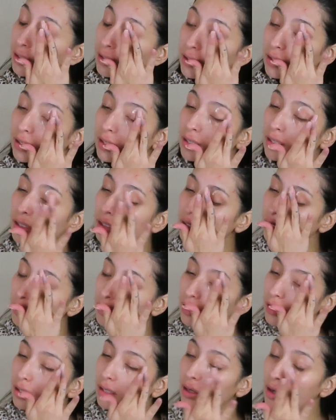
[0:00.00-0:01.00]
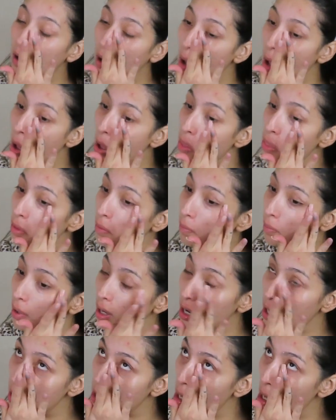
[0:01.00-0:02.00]
Again, on the
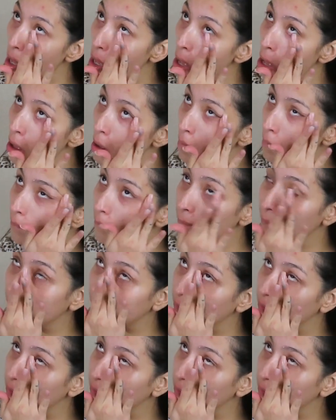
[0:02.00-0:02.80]
bottom,